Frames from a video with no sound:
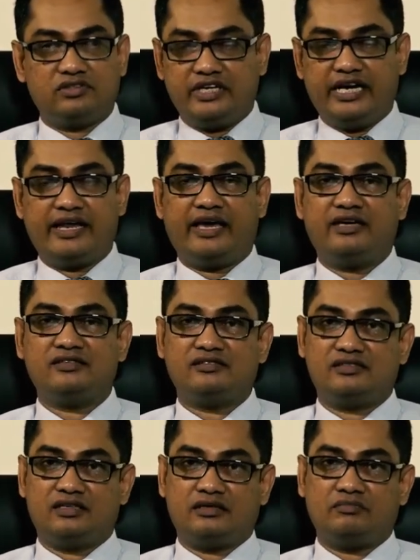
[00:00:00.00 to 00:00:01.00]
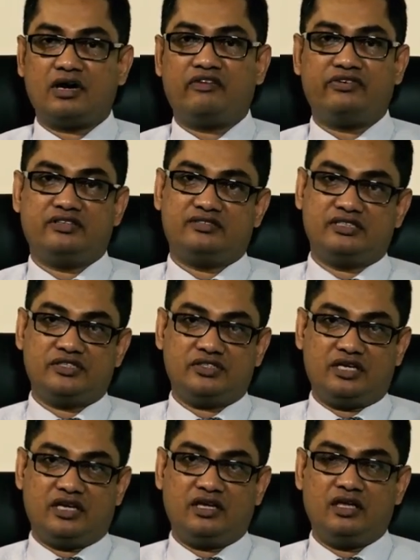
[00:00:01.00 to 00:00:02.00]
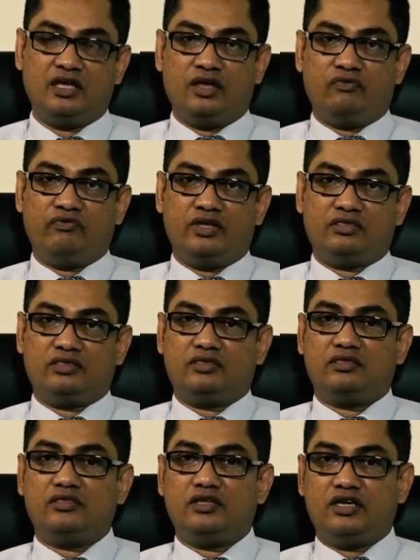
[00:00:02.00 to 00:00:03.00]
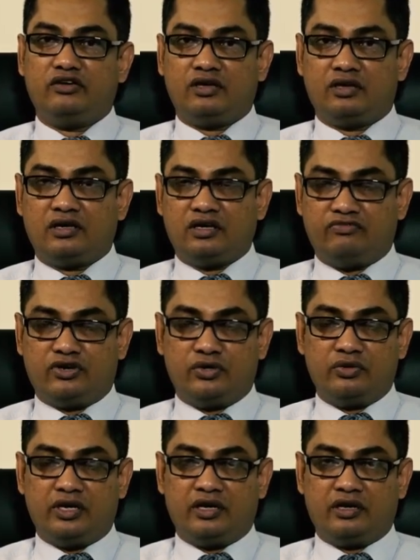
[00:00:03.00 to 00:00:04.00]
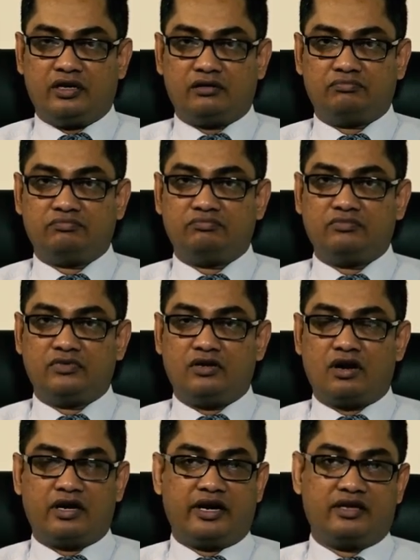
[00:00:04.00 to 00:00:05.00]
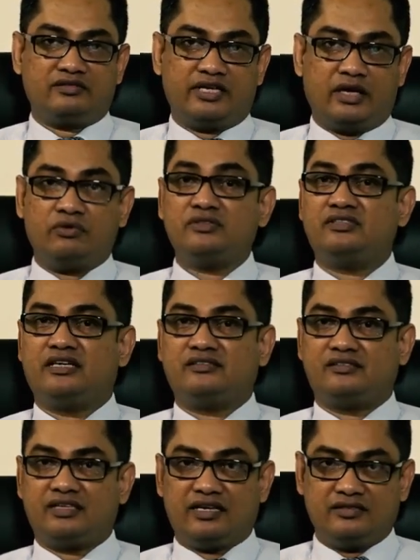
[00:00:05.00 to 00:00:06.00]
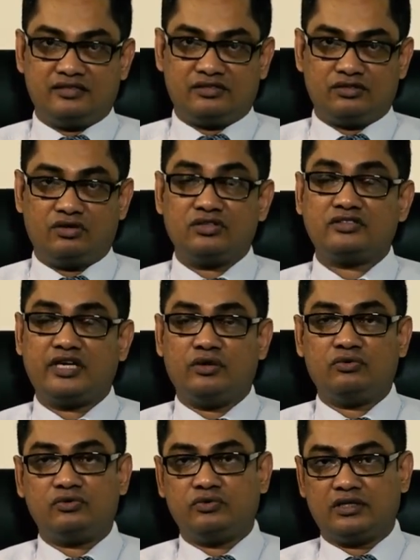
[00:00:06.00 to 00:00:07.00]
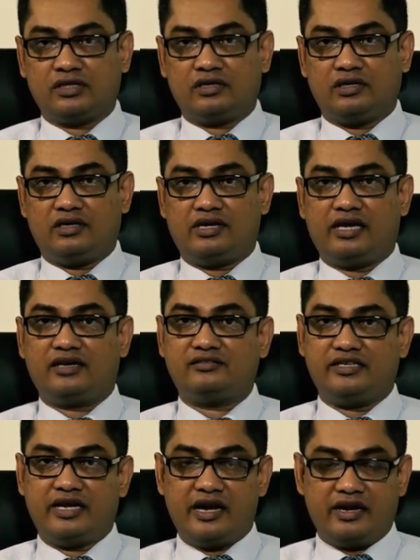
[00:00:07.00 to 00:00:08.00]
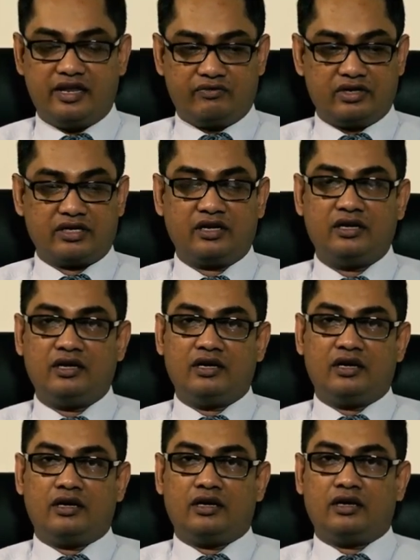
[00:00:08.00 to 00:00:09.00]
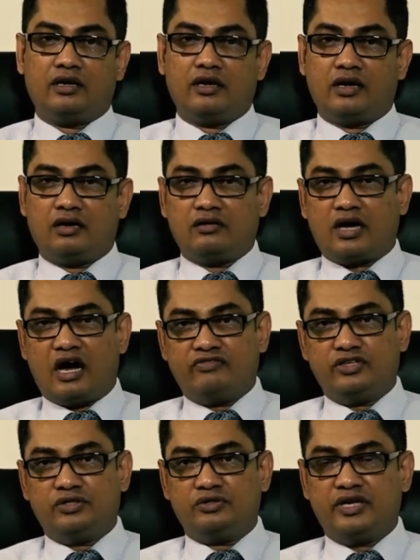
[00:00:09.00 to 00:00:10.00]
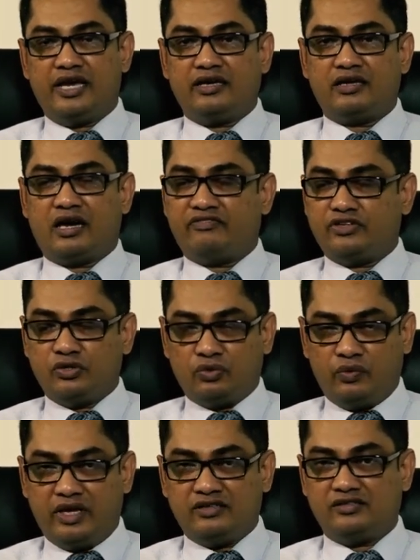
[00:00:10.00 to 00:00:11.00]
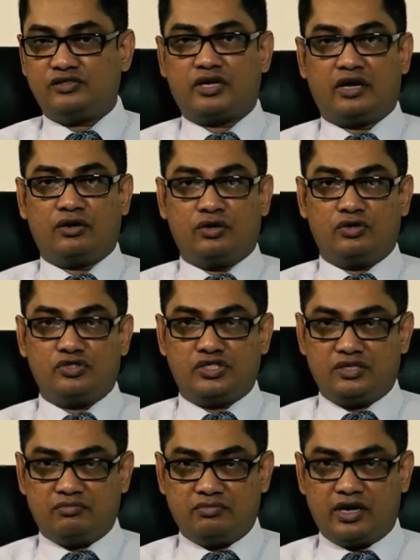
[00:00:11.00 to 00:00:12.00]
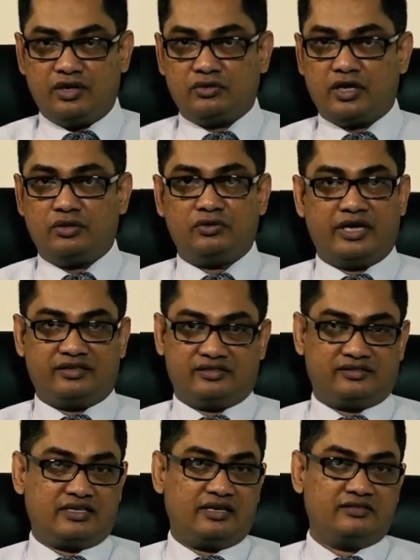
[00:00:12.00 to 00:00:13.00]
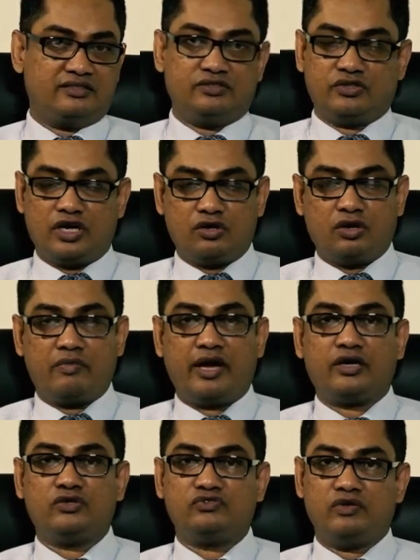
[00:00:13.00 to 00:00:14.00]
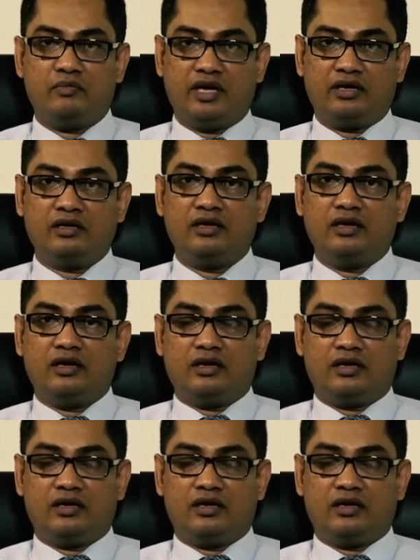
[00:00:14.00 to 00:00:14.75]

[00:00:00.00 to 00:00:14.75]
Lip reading: 3 days after surgery with if you are doing not strenuous exercises or not strenuous work like a sedentary work. After 2 weeks, you can go to gym and you can do the exercises. You can go back to swimming,